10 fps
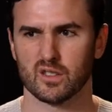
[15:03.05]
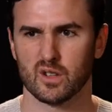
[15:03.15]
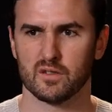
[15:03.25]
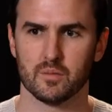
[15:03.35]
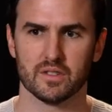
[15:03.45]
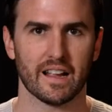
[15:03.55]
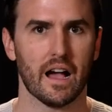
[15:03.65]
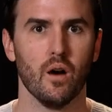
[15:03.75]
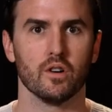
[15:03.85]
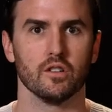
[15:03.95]
Like, so if someone's like,
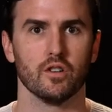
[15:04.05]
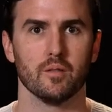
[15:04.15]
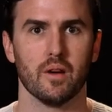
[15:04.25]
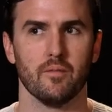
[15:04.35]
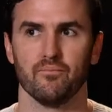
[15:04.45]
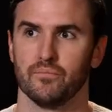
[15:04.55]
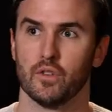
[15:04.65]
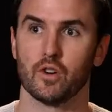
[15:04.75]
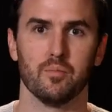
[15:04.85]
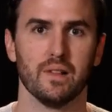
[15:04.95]
I want to learn about
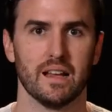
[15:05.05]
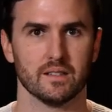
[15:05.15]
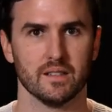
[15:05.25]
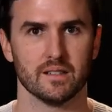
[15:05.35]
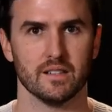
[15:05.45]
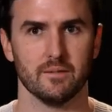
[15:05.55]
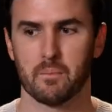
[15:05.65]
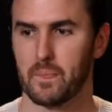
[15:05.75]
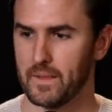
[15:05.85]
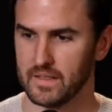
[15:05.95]
neuroplasticity,
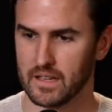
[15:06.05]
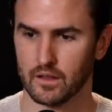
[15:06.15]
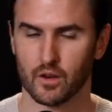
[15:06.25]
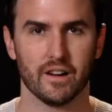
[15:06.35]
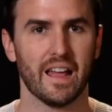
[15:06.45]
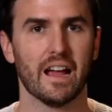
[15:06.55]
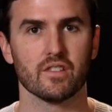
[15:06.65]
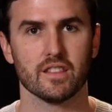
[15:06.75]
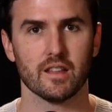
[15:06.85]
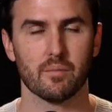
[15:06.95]
and they learn
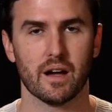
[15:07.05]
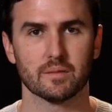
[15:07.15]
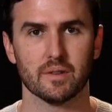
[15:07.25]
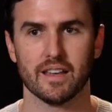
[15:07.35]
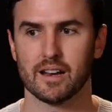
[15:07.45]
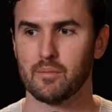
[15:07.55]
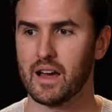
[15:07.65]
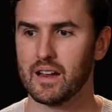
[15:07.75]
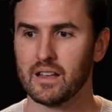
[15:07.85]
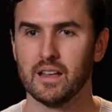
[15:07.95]
everything they possibly can
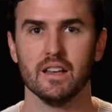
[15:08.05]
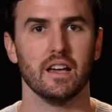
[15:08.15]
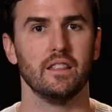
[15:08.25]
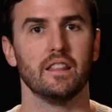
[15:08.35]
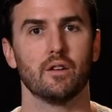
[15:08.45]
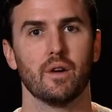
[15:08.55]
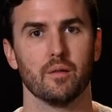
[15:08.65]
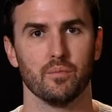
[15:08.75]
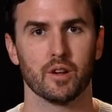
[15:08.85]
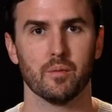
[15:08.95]
about it, and then they write
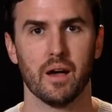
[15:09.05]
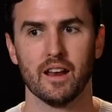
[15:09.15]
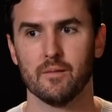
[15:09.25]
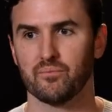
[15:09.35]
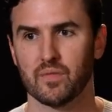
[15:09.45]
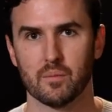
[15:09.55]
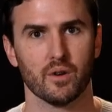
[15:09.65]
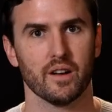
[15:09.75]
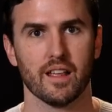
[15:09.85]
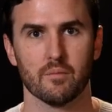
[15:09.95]
a book about it, they
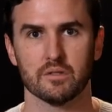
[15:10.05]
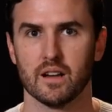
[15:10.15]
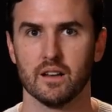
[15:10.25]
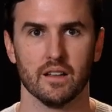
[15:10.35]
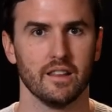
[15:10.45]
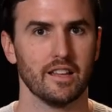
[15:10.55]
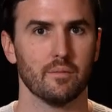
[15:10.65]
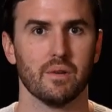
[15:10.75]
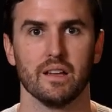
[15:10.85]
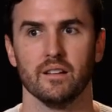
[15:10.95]
put on Amazon, and they
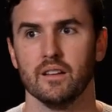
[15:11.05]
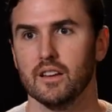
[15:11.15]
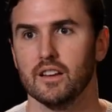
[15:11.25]
get paid